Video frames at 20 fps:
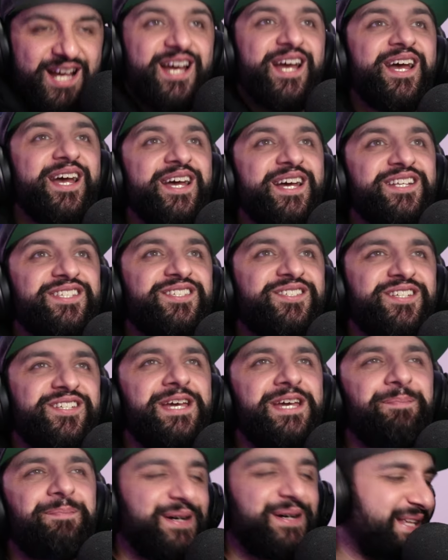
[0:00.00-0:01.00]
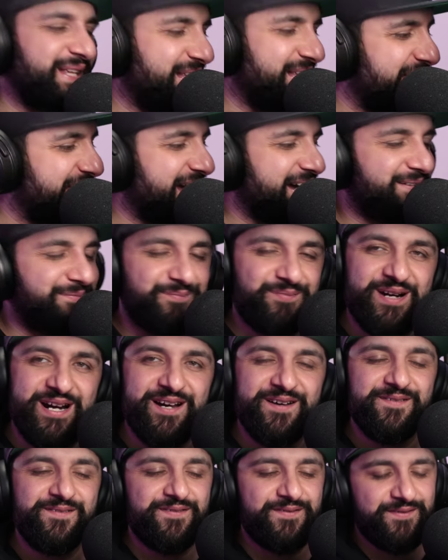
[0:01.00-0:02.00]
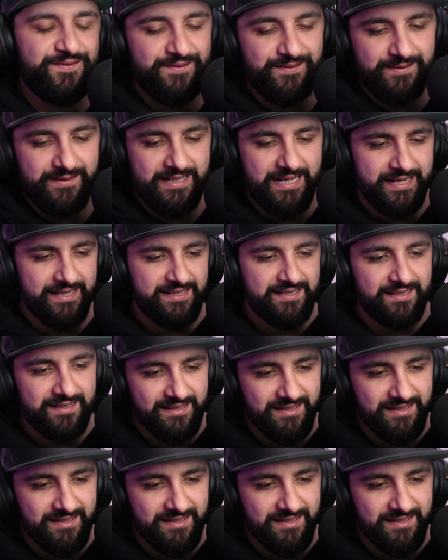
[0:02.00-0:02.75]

it's deeper than that, bruv. Like,